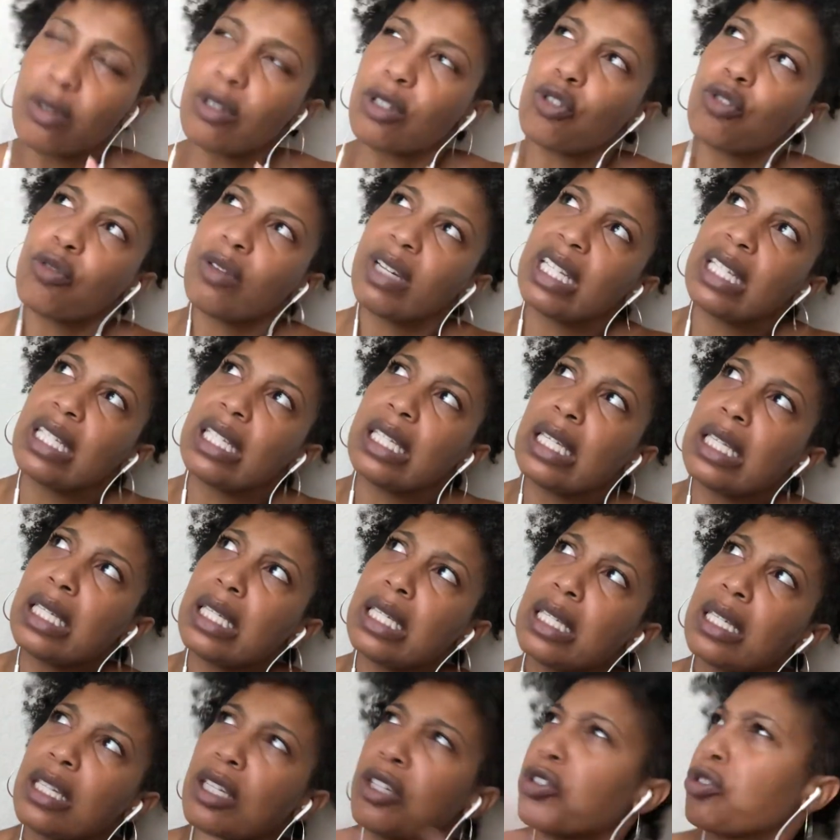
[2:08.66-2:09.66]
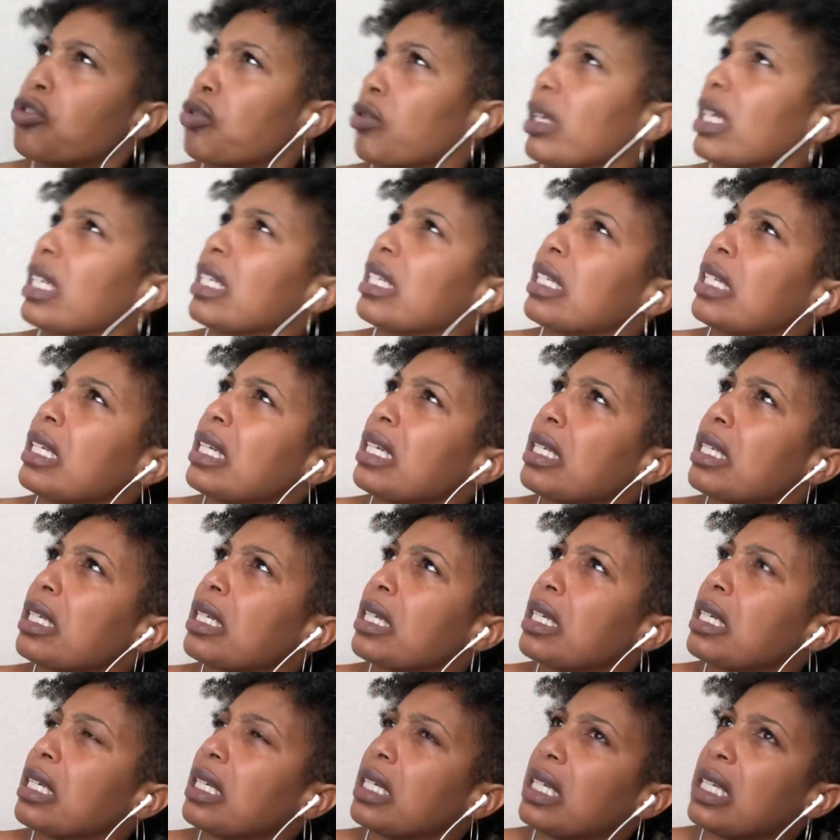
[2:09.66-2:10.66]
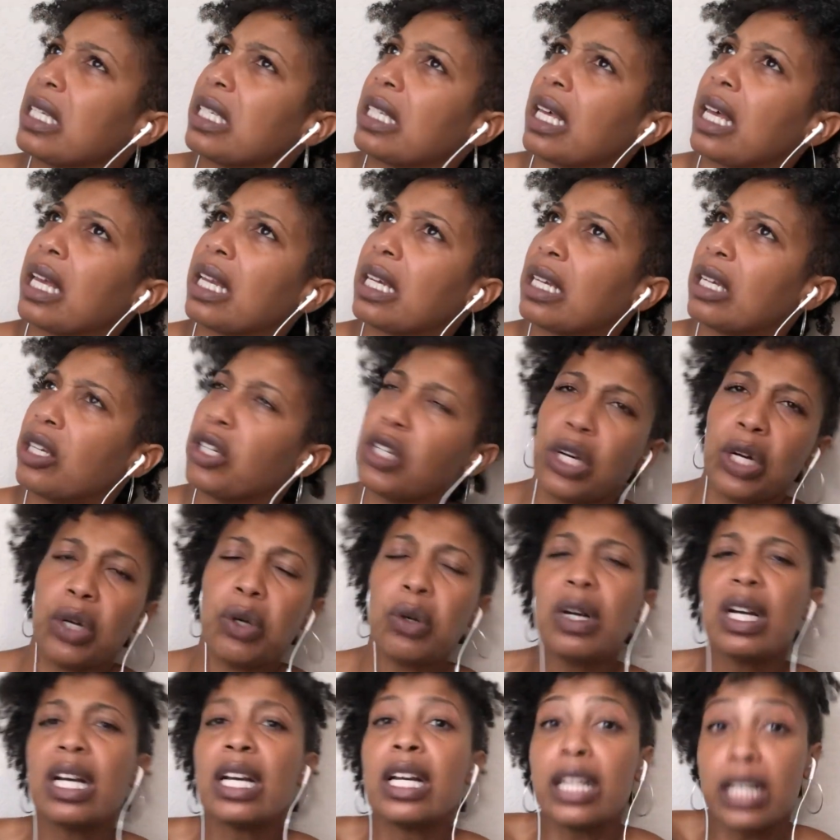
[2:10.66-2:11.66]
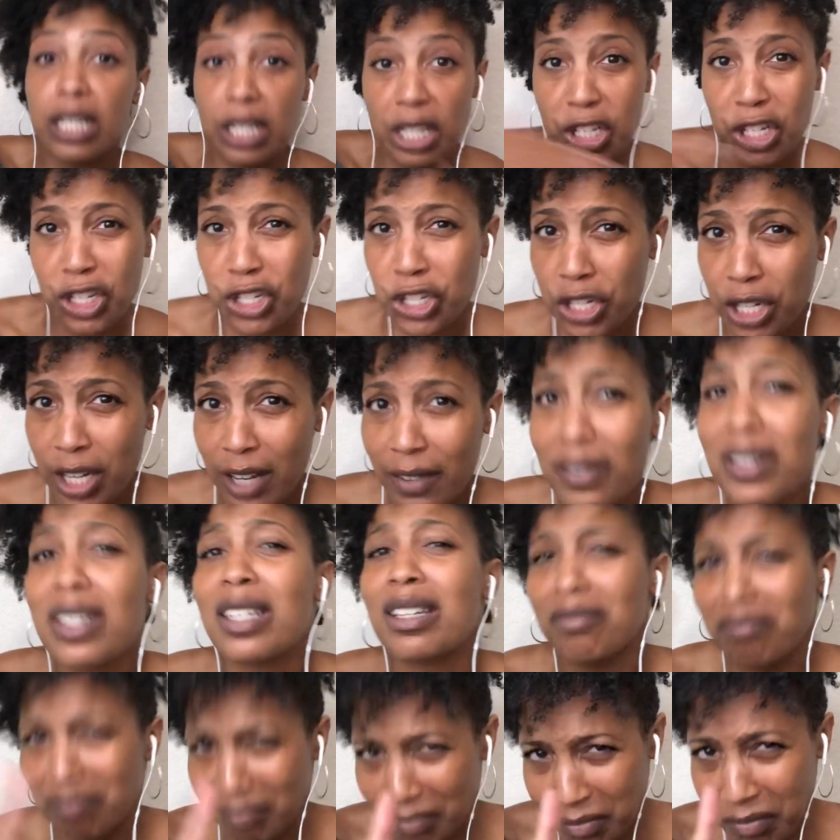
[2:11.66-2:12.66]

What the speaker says: transist? Is that no? Shift?